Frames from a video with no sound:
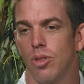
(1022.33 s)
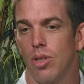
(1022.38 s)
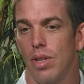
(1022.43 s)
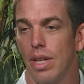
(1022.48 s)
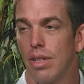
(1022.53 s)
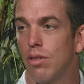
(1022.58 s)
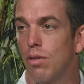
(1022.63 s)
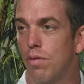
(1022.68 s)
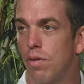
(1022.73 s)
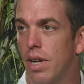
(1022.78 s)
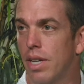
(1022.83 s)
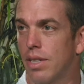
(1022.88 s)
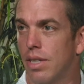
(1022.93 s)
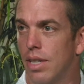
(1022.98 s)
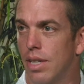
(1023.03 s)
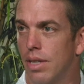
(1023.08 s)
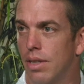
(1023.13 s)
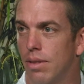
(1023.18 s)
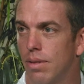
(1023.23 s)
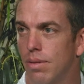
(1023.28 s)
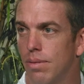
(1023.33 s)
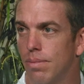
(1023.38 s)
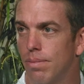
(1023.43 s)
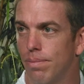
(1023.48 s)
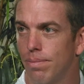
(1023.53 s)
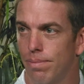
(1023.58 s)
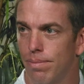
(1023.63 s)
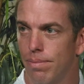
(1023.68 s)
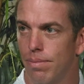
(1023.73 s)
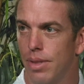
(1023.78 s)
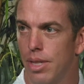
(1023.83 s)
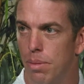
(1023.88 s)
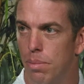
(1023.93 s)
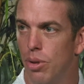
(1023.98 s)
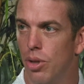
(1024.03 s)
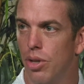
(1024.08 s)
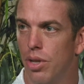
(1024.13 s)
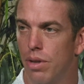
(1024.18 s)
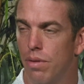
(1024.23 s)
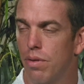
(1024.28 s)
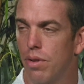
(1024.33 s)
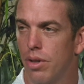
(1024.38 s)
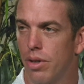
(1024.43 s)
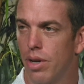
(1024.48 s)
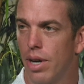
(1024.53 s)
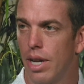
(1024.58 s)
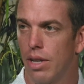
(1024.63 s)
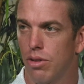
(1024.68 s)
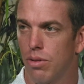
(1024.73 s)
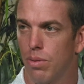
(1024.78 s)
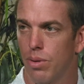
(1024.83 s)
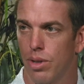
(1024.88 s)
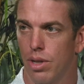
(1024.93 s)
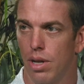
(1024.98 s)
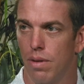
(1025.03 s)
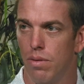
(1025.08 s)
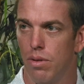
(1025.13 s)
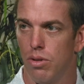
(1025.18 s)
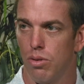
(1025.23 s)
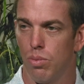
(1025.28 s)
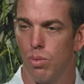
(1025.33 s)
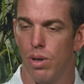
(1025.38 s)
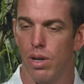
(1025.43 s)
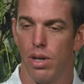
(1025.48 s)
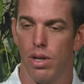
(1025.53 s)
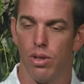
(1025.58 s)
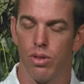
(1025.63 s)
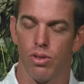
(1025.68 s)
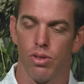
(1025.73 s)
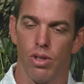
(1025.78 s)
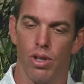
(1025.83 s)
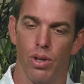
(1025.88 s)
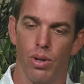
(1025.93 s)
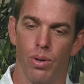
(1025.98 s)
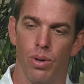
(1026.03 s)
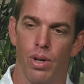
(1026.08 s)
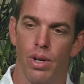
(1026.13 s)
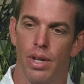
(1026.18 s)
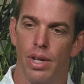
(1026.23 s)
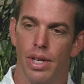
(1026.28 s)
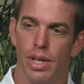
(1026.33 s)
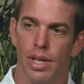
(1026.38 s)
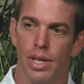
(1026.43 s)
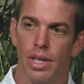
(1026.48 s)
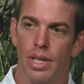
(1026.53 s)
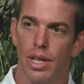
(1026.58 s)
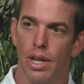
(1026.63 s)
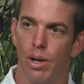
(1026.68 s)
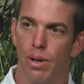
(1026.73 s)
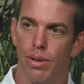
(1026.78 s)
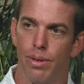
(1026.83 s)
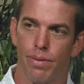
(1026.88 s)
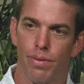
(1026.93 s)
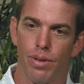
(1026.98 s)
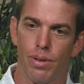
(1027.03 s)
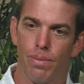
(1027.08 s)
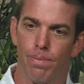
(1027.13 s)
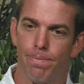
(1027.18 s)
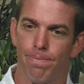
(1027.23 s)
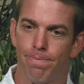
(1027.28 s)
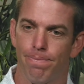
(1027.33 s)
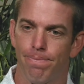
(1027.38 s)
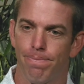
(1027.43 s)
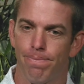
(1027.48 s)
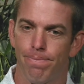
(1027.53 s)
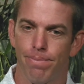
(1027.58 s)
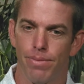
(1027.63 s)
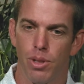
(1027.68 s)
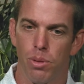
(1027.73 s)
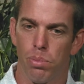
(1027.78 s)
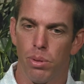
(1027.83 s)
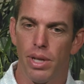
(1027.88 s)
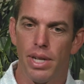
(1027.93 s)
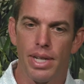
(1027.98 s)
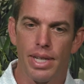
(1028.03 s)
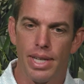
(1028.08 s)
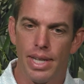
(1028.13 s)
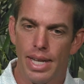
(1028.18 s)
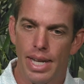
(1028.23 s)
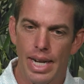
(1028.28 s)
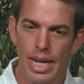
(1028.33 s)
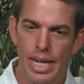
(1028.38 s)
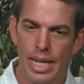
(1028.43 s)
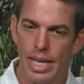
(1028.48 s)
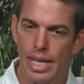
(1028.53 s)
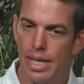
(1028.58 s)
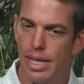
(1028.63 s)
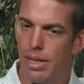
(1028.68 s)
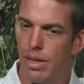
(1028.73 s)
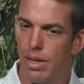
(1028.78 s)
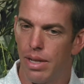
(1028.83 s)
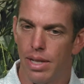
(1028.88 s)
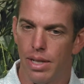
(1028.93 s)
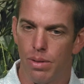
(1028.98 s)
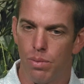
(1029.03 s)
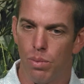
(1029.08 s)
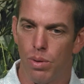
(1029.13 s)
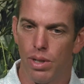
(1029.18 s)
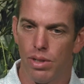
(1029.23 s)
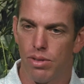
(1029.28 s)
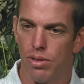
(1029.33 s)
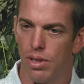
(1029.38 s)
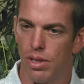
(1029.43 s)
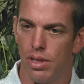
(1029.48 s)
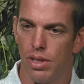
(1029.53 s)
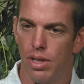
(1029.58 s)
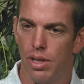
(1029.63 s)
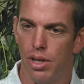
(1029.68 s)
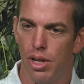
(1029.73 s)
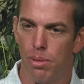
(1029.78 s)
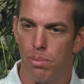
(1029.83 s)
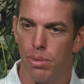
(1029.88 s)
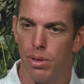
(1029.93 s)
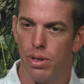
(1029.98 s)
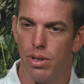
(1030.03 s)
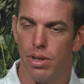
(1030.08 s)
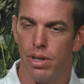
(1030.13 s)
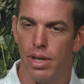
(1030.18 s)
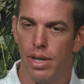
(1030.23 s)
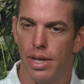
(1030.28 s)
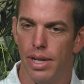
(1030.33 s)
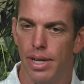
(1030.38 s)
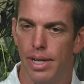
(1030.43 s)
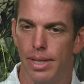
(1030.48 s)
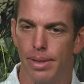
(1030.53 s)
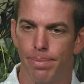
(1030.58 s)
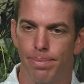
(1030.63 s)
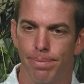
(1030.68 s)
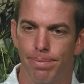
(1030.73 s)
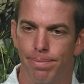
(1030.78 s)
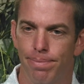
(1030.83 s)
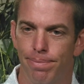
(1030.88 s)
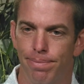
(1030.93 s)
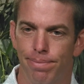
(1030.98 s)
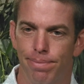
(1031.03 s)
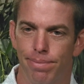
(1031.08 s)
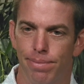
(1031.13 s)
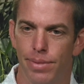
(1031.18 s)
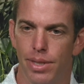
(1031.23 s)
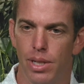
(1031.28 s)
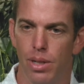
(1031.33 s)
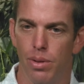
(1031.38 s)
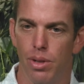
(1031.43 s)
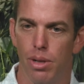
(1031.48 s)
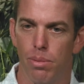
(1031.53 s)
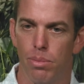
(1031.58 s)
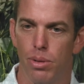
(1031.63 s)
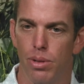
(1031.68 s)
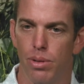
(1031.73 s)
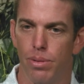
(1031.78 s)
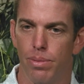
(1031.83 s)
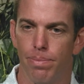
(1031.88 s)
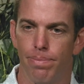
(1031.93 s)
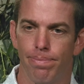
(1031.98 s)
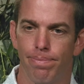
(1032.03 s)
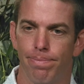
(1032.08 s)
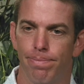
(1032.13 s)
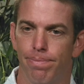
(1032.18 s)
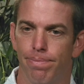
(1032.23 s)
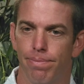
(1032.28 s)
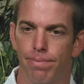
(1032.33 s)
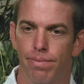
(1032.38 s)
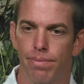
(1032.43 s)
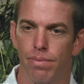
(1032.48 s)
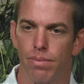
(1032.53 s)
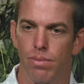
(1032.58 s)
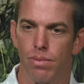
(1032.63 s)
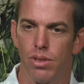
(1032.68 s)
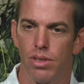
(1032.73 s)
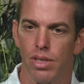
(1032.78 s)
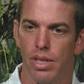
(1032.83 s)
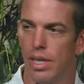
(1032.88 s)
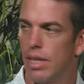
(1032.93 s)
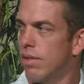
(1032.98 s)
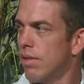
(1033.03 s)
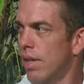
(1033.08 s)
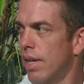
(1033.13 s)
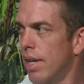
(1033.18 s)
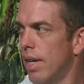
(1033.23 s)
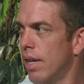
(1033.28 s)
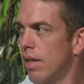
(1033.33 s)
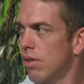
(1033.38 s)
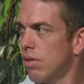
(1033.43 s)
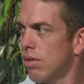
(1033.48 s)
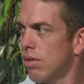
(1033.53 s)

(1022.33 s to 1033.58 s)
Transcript: that's affecting the ability for the grass to recover as well. So, if you're playing Kahiti and what's it, the number, number 6, I guess,